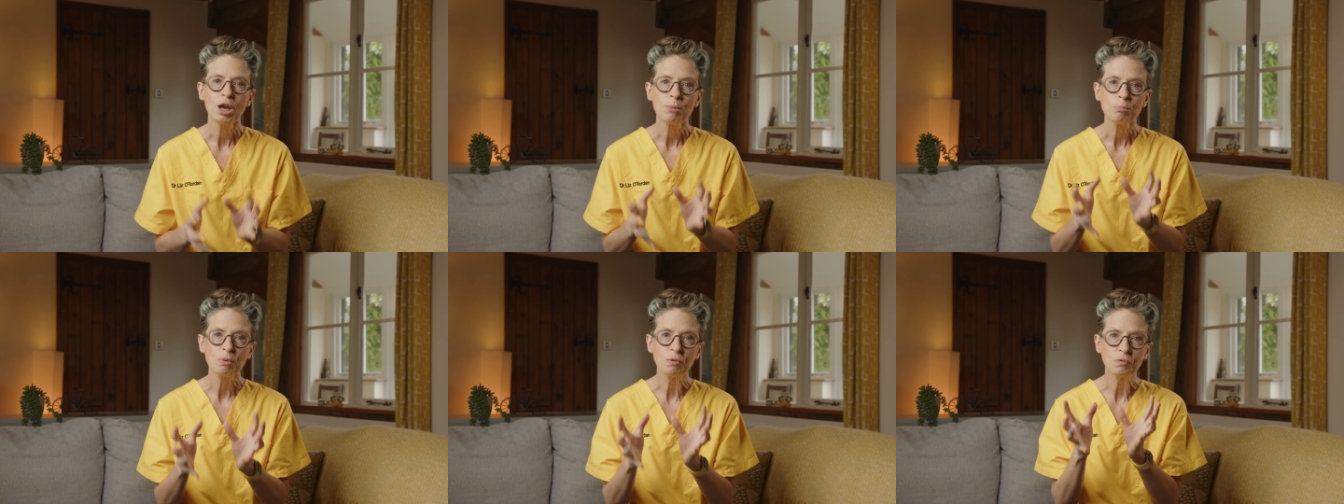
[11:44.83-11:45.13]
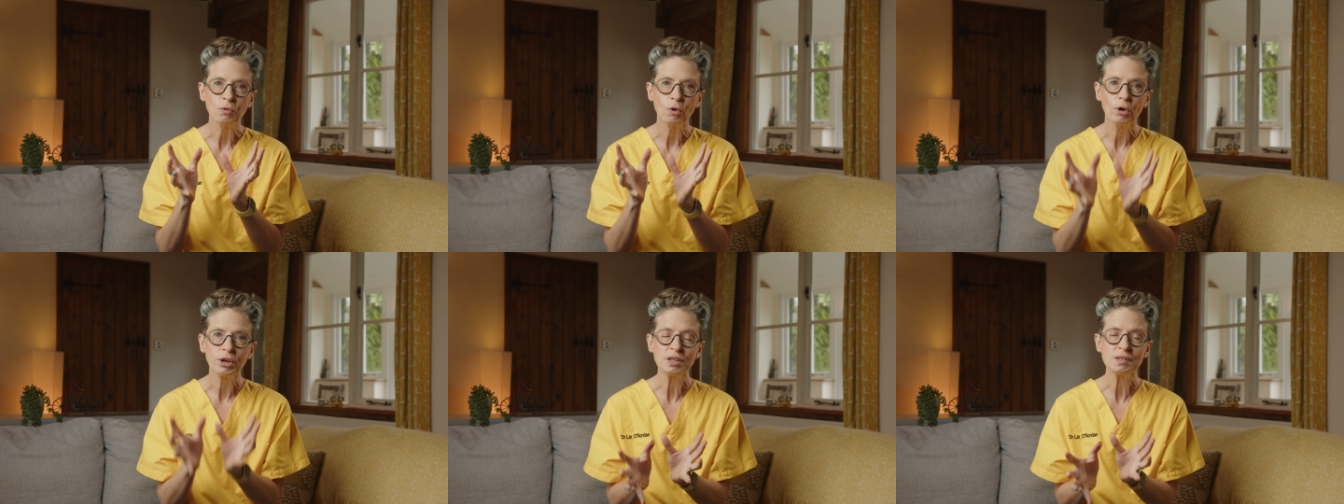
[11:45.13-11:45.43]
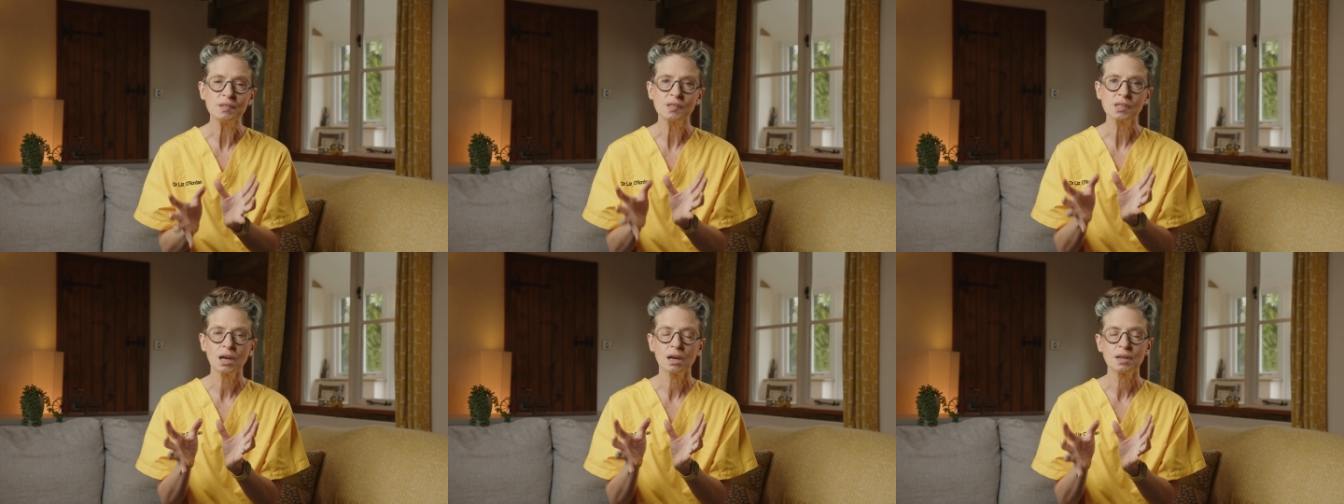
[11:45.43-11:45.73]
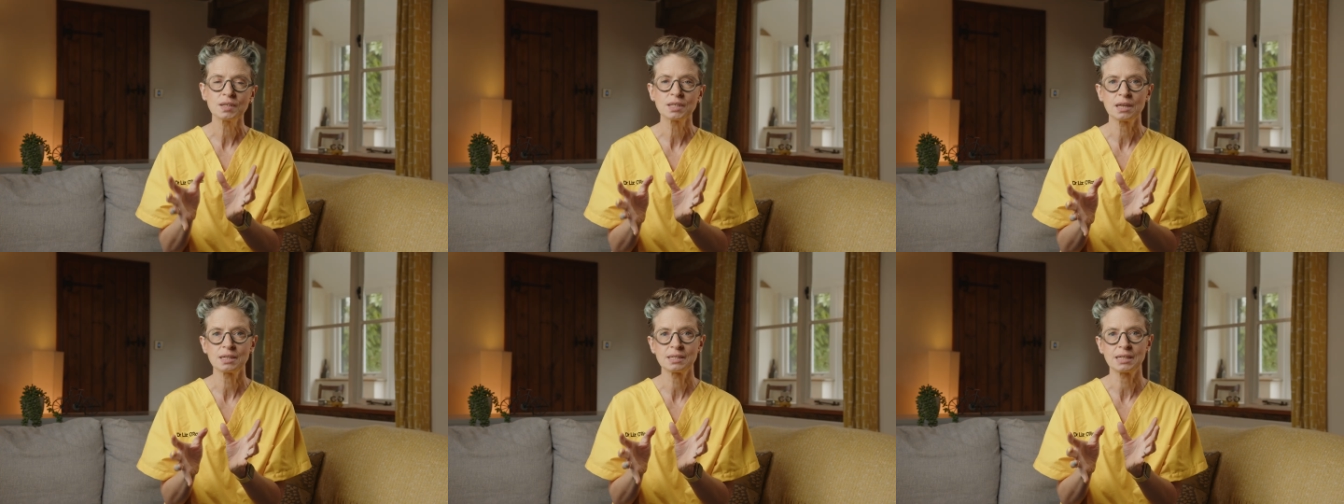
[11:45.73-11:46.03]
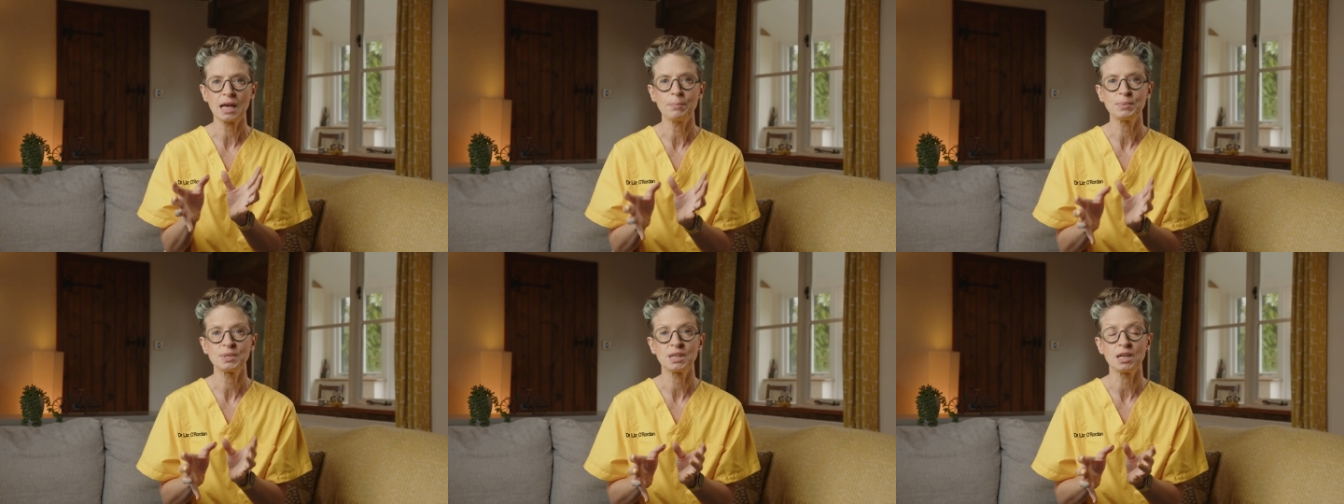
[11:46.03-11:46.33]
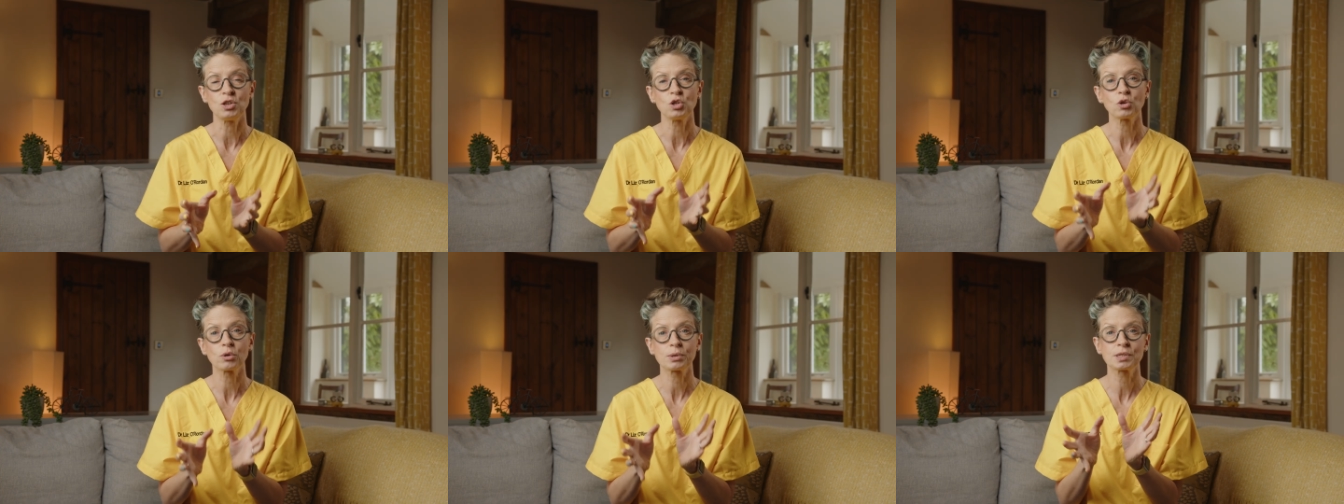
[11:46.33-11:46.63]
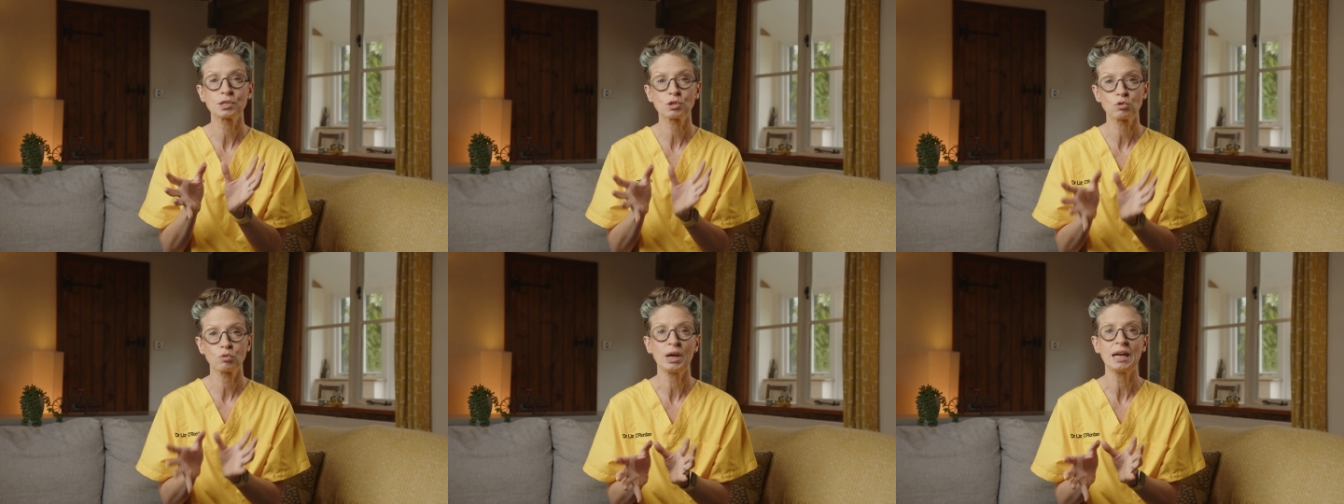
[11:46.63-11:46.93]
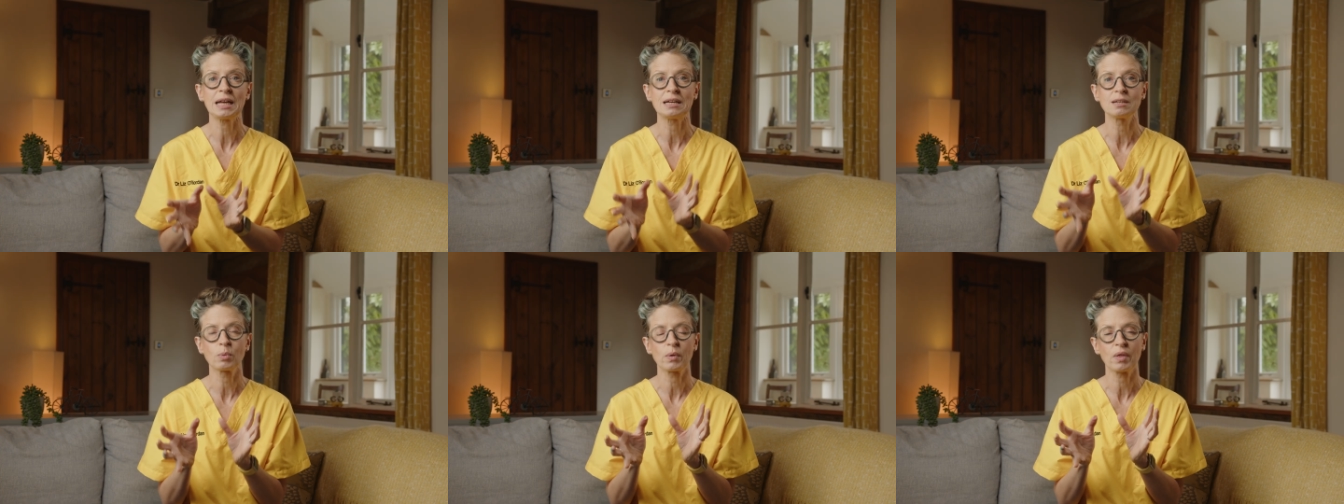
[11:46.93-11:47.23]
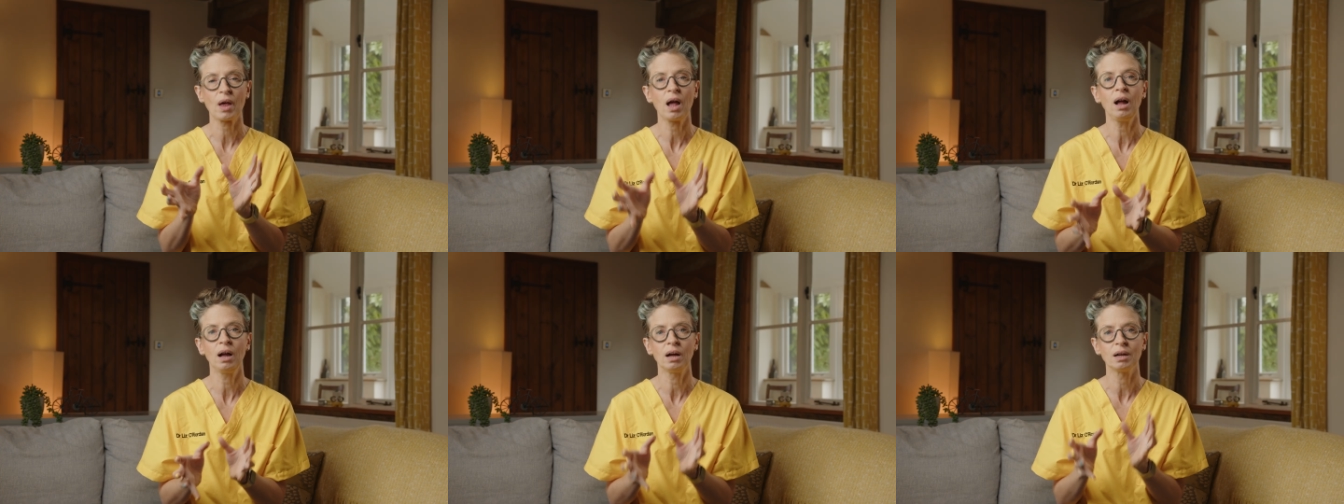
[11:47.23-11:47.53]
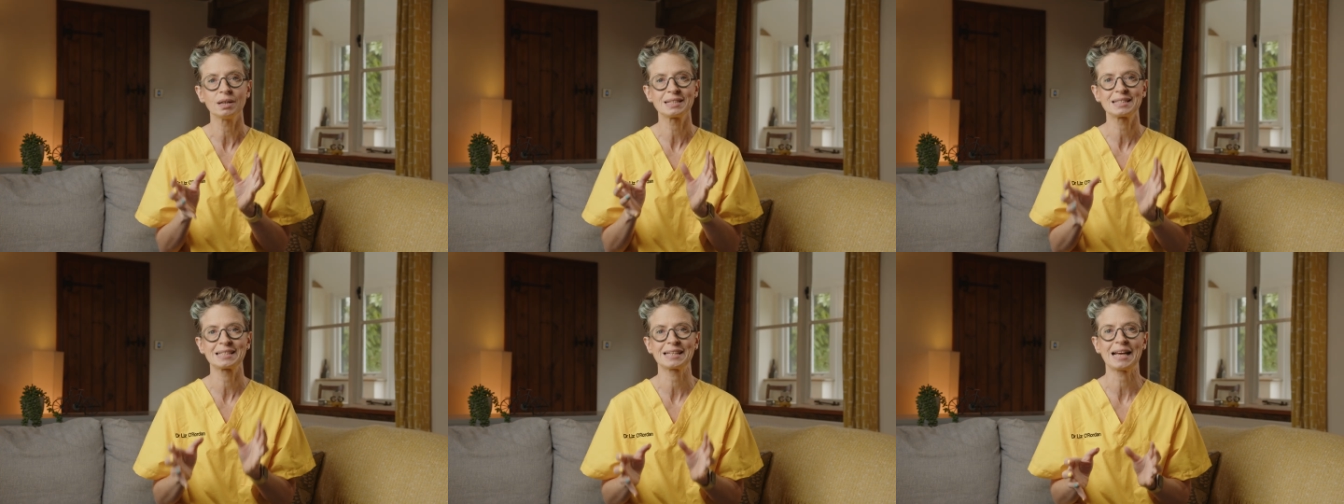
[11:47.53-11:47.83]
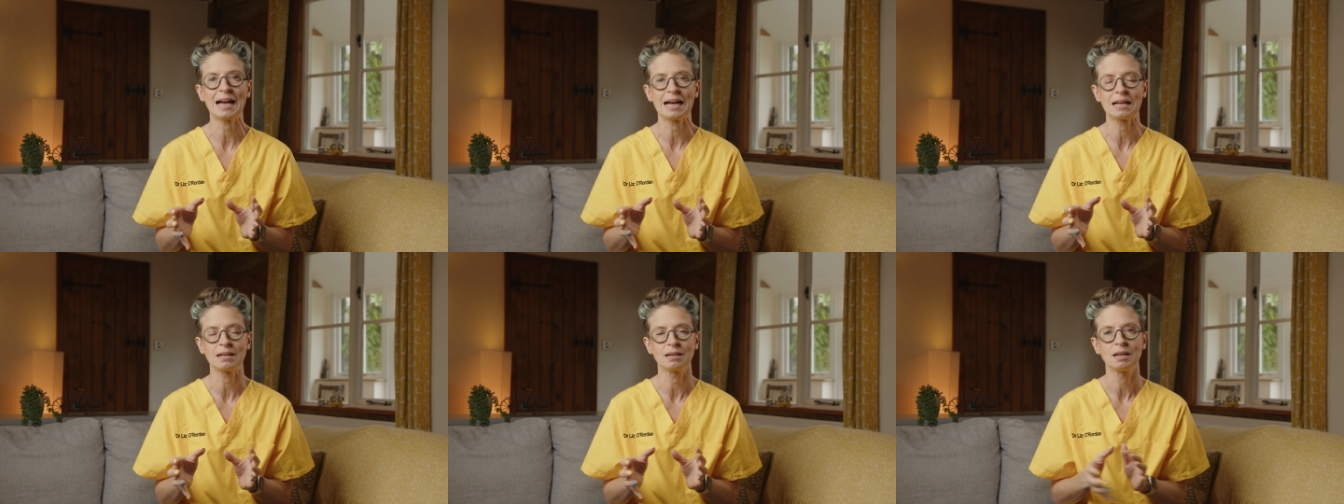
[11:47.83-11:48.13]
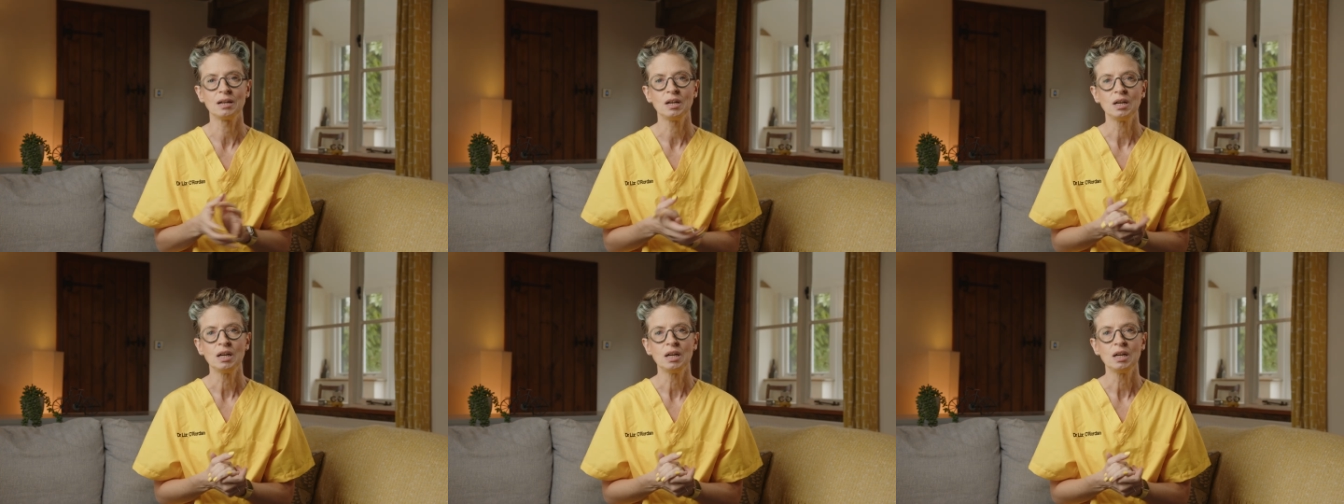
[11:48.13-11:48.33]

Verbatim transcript: Before you start Herceptin, you're screened with a heart scan.